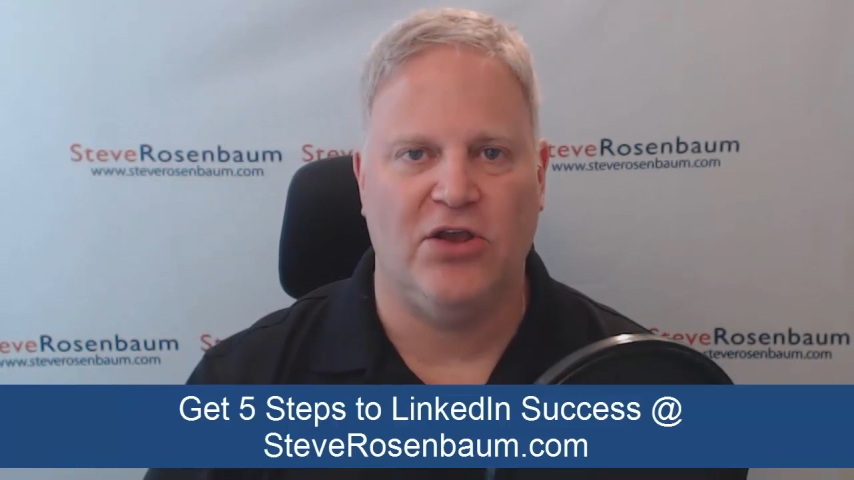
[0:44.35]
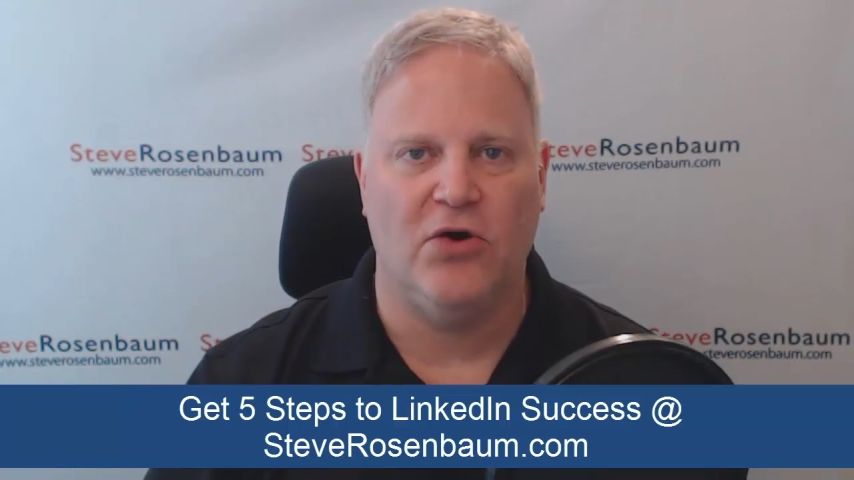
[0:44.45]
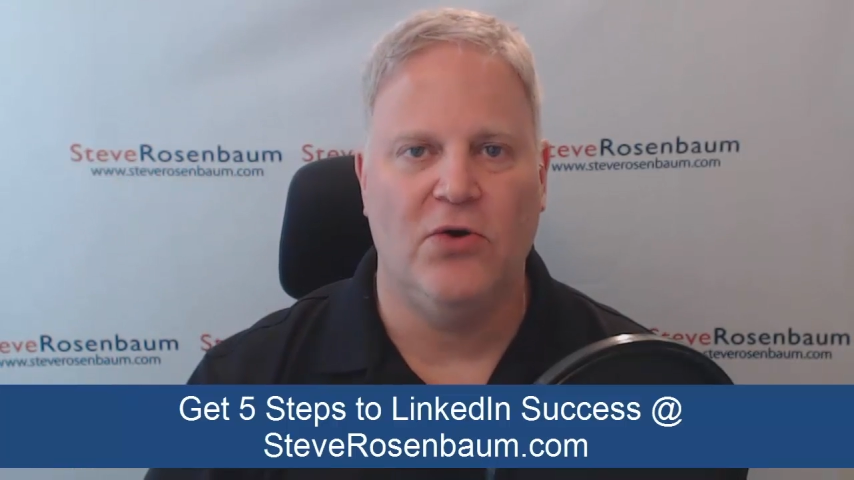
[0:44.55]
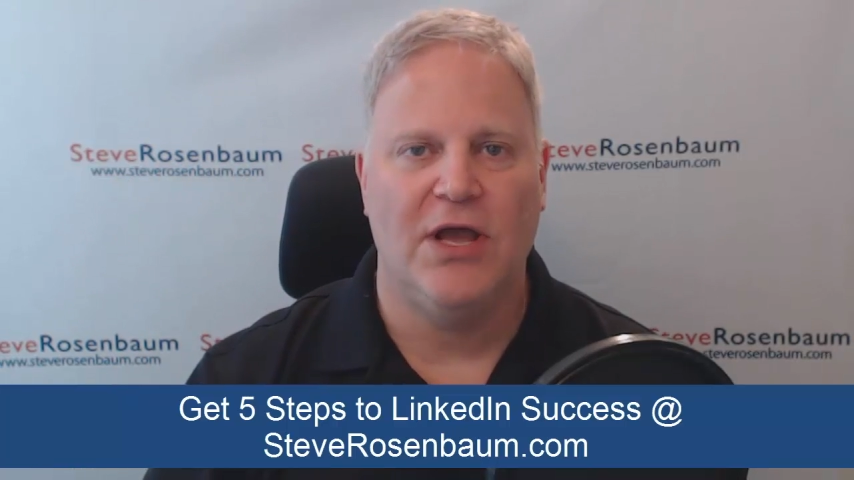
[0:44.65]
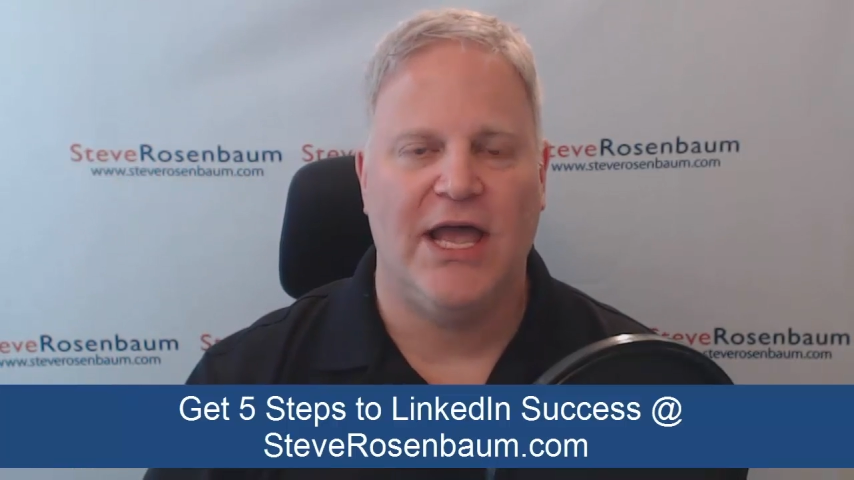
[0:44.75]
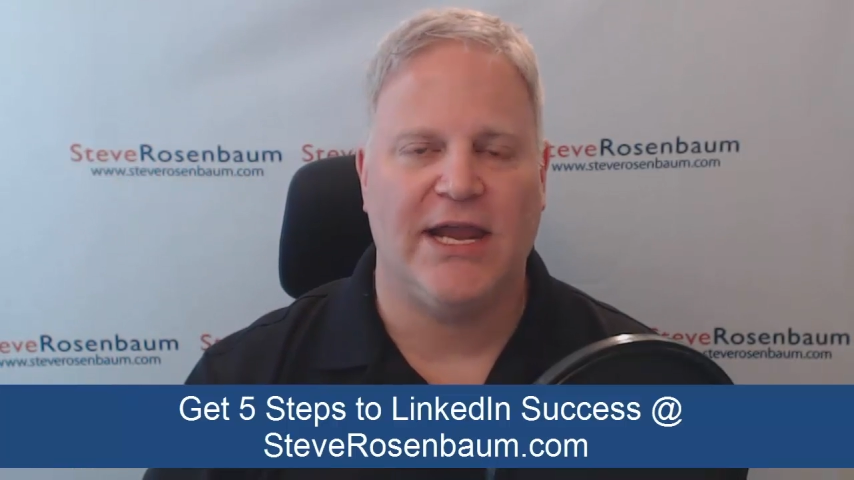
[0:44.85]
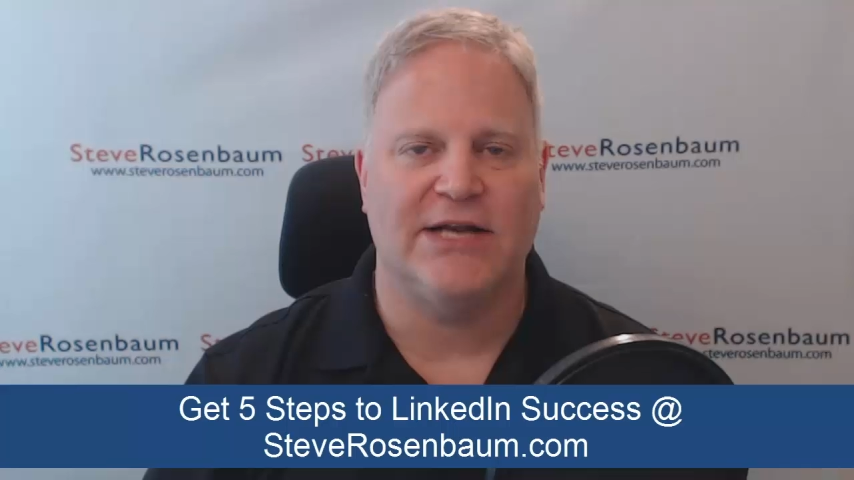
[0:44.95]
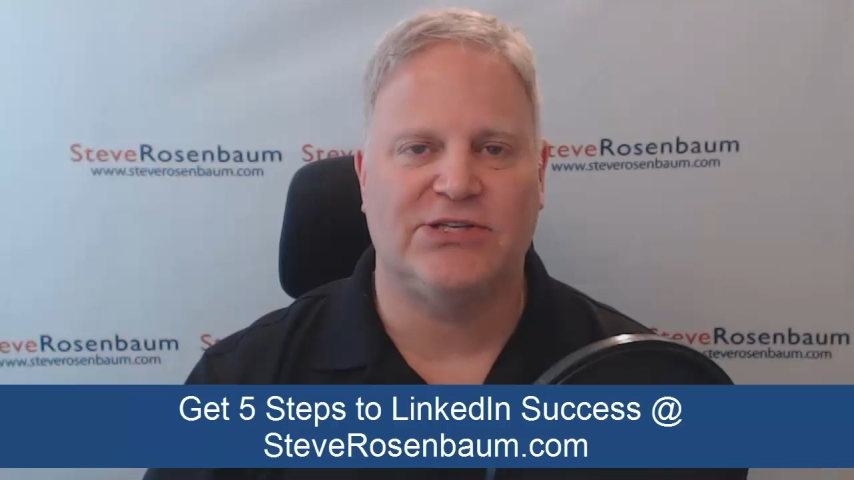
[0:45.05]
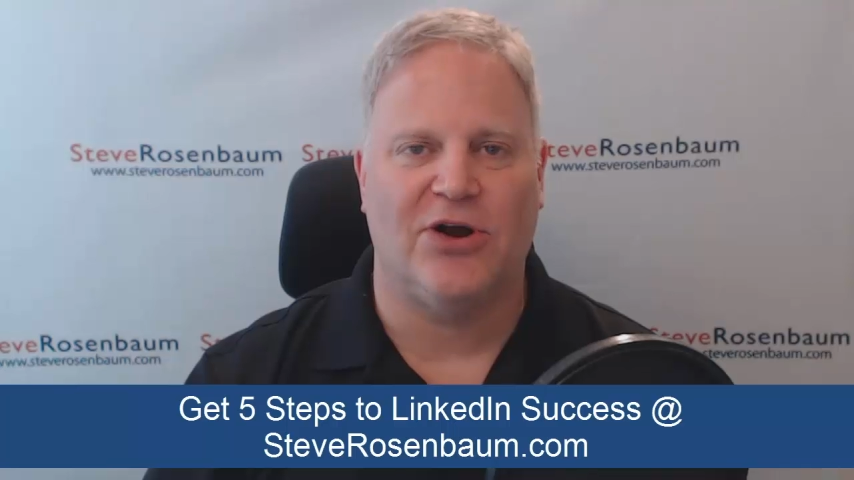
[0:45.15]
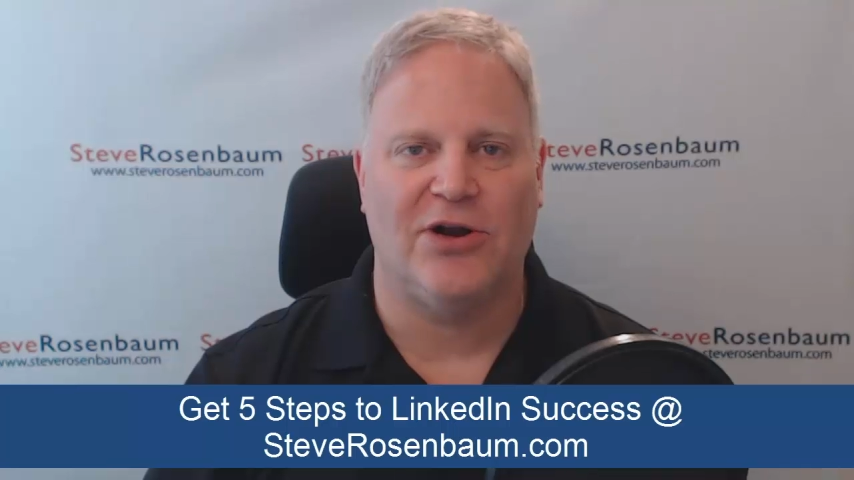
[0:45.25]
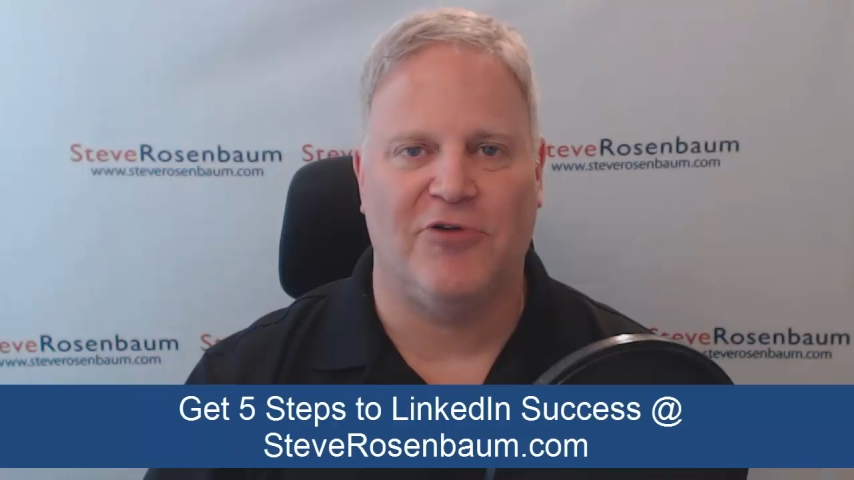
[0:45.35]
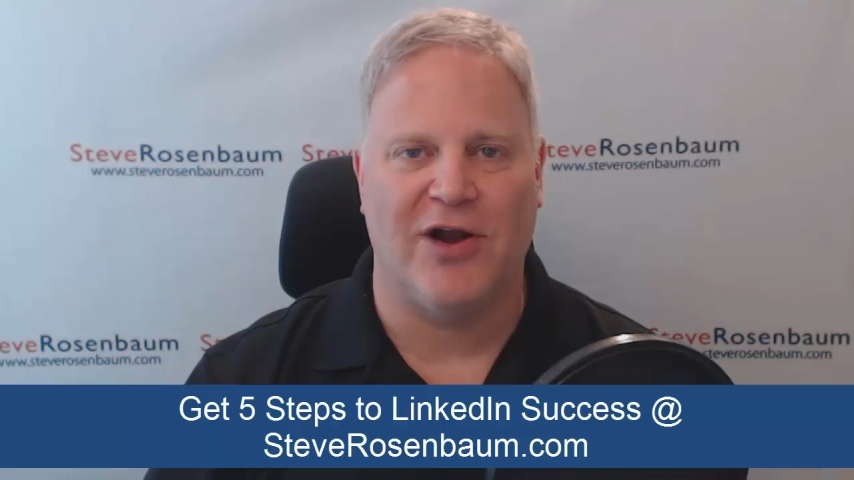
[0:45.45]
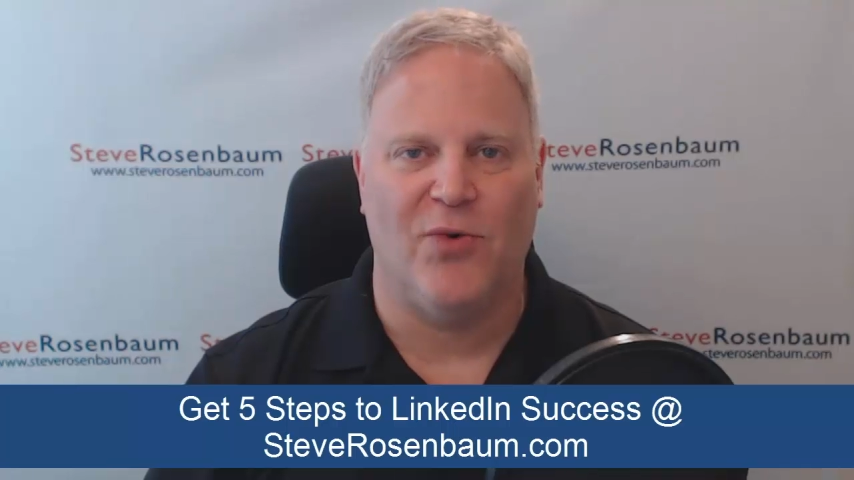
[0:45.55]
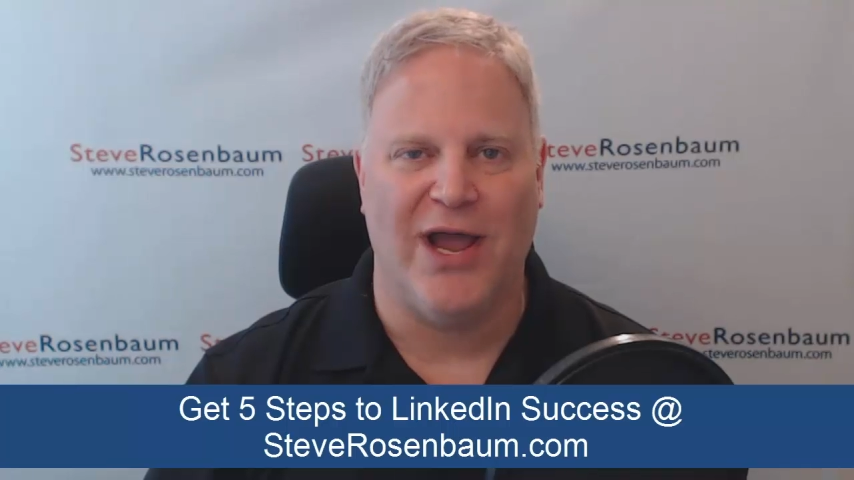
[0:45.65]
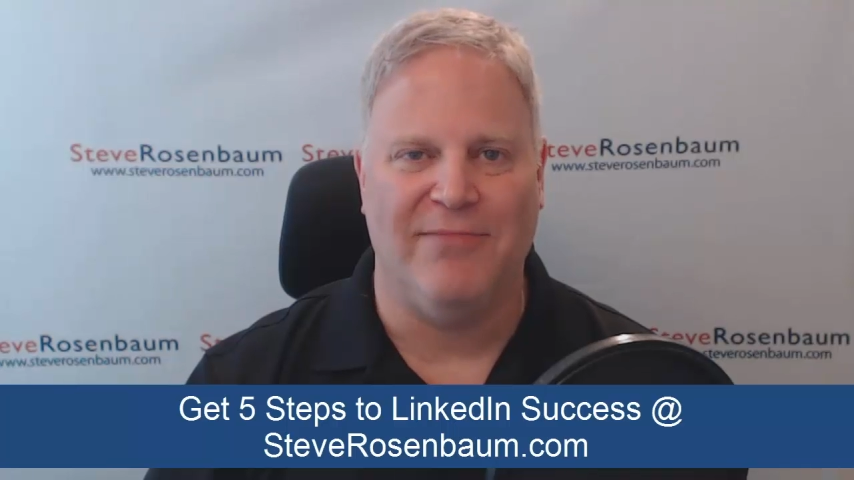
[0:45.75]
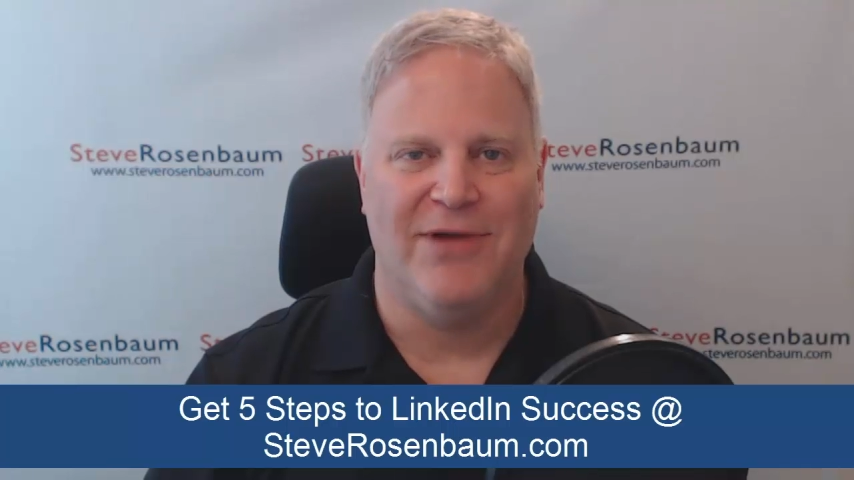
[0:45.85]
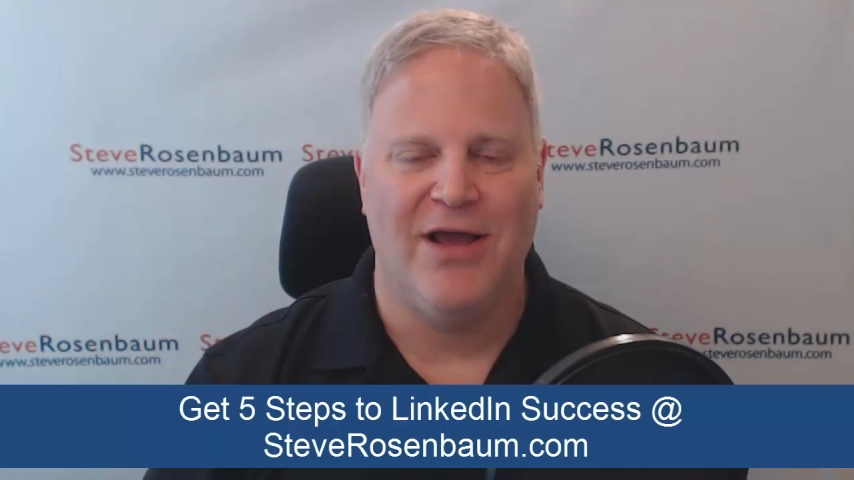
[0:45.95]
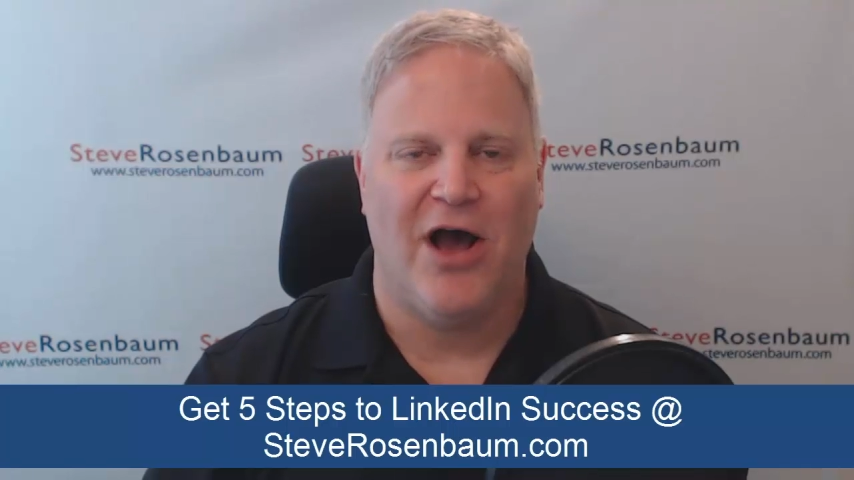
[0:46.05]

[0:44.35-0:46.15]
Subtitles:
too and get started right away.